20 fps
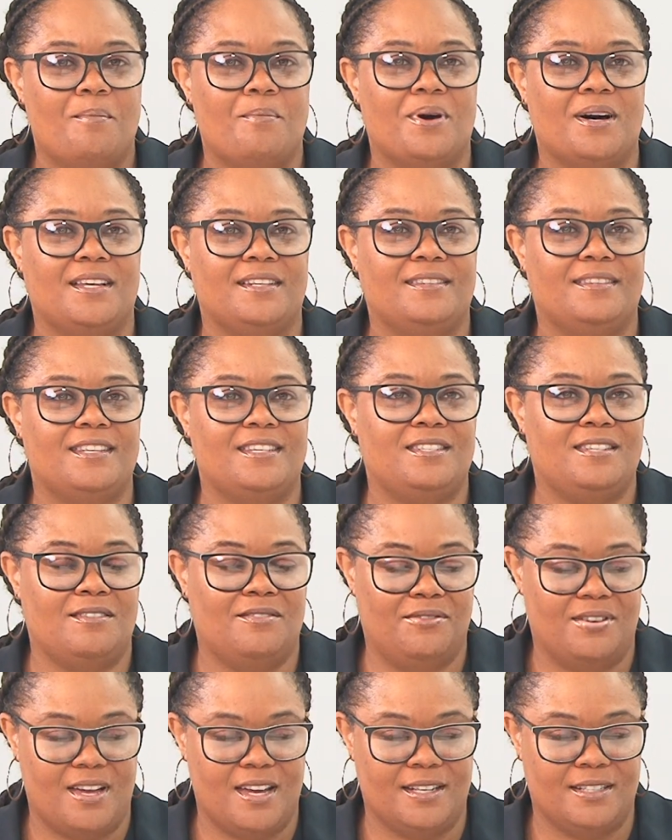But this
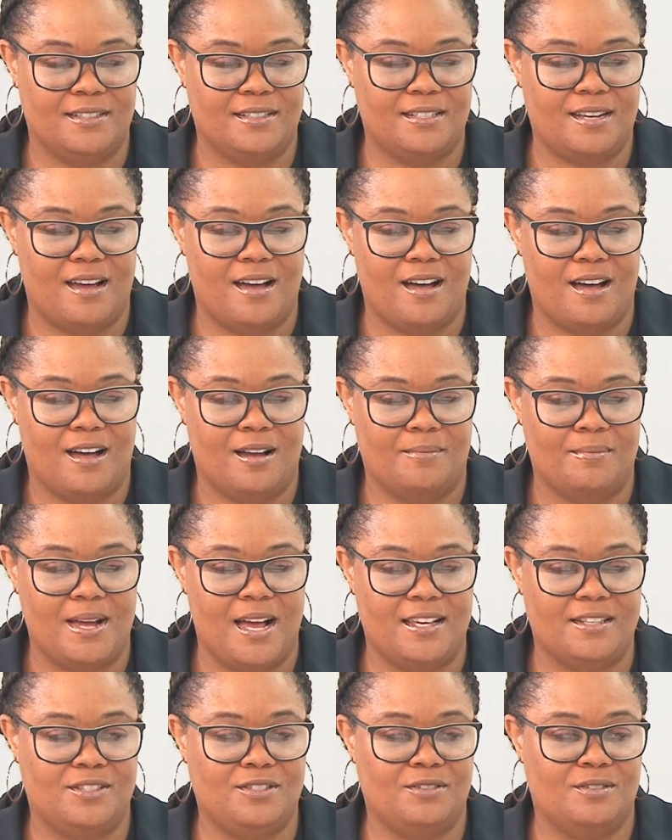event,
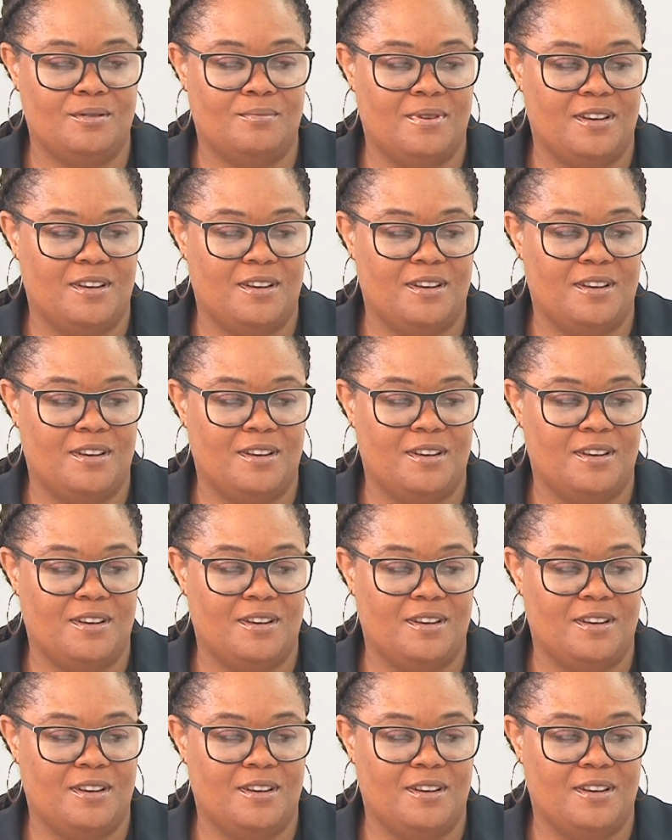as you know,